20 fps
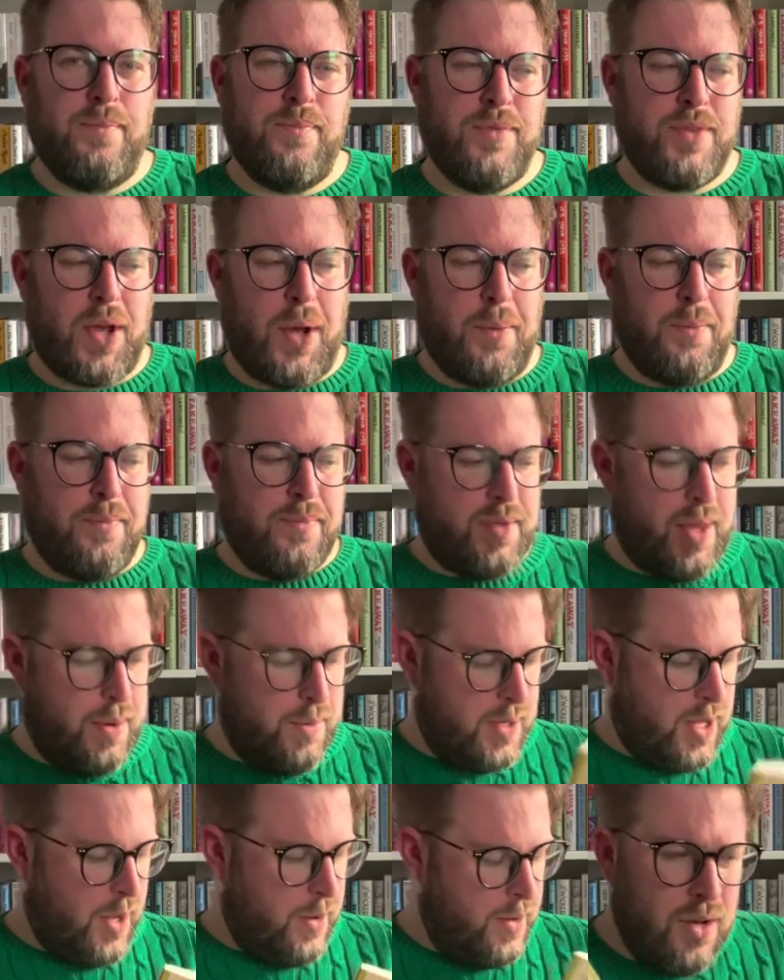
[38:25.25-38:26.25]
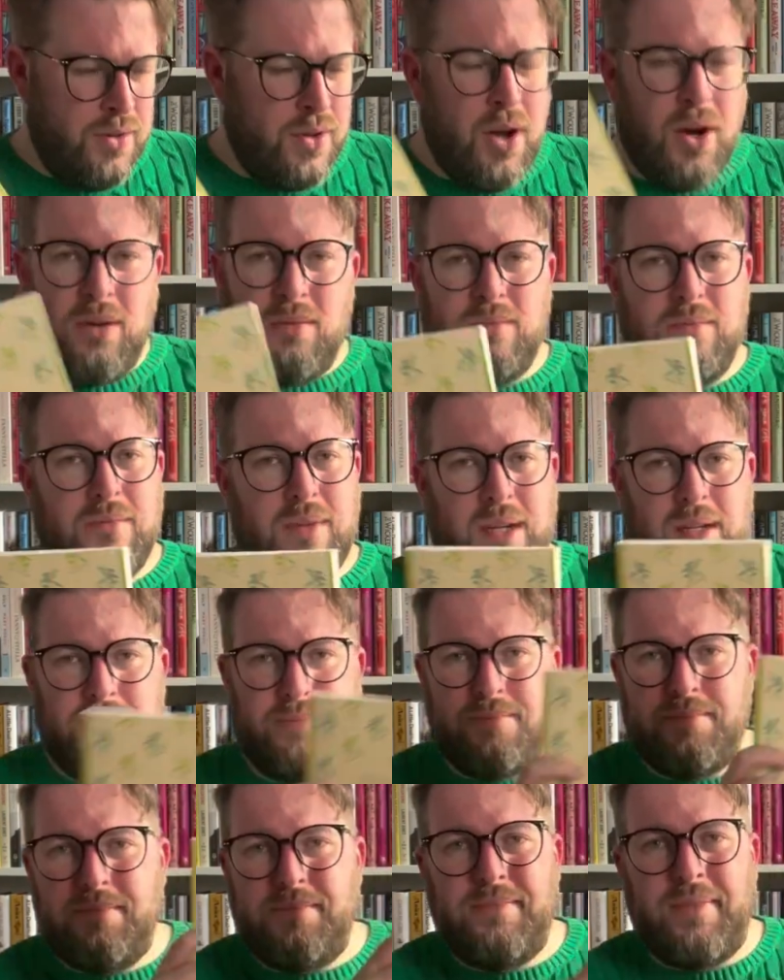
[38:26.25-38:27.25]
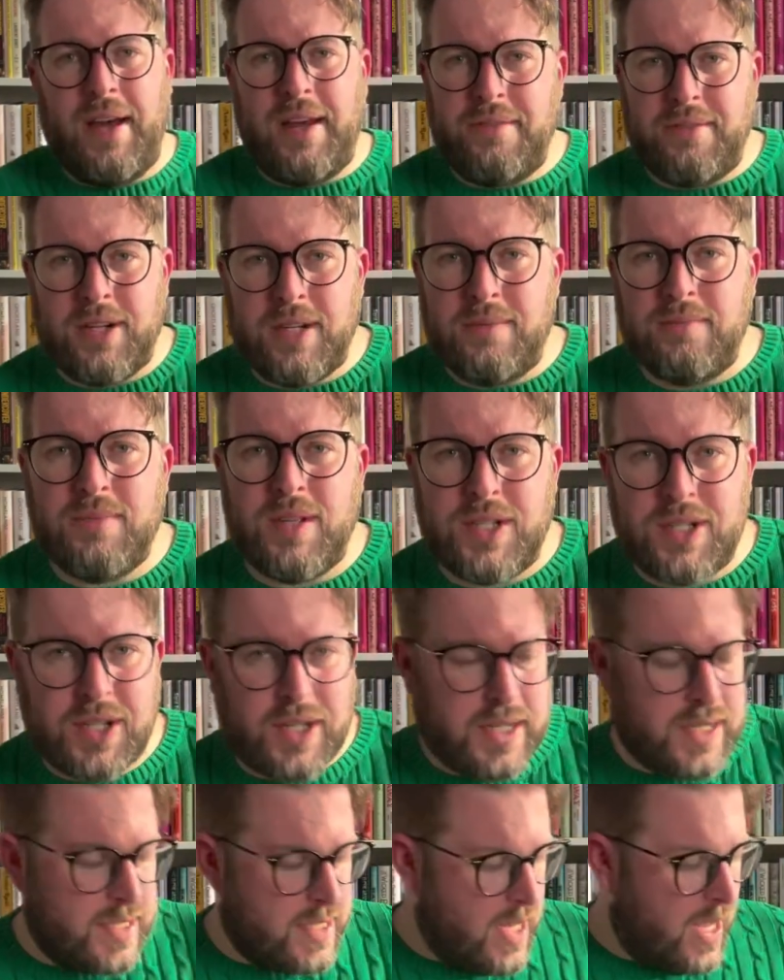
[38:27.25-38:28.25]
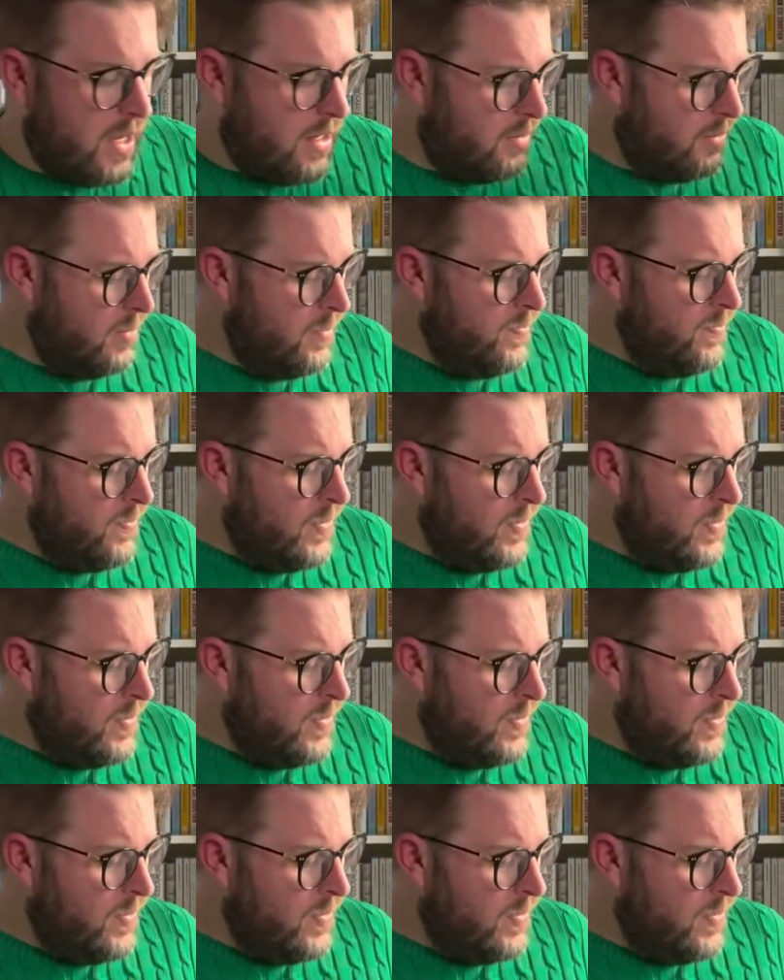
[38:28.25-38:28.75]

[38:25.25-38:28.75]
So there we go. Not my favourite, as you can tell.